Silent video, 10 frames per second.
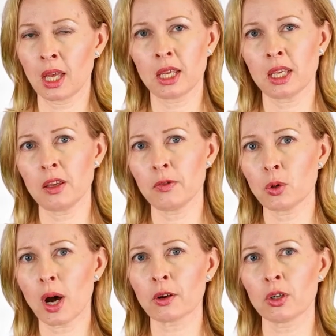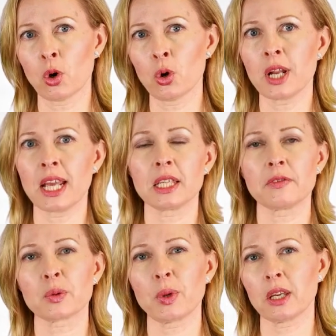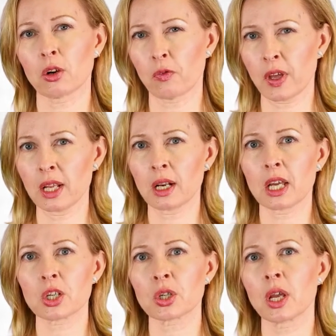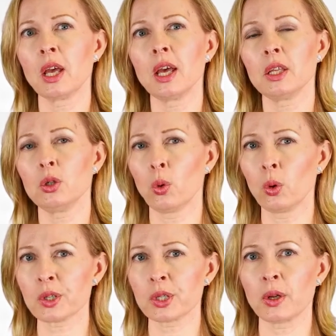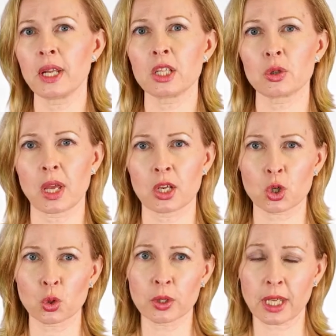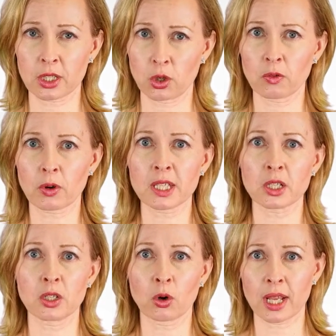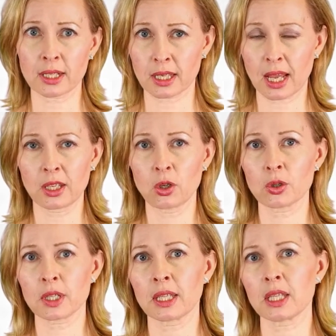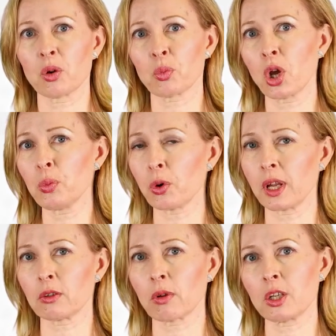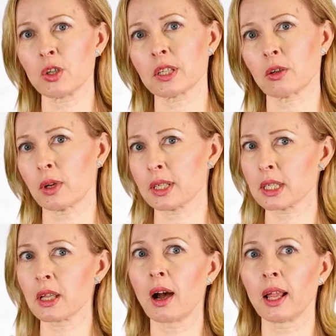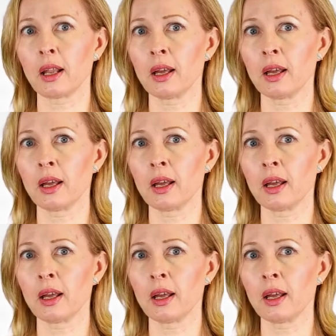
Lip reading: If you are a non-native speaker of English, you also need to make sure that you've written your essay using the appropriate register and style,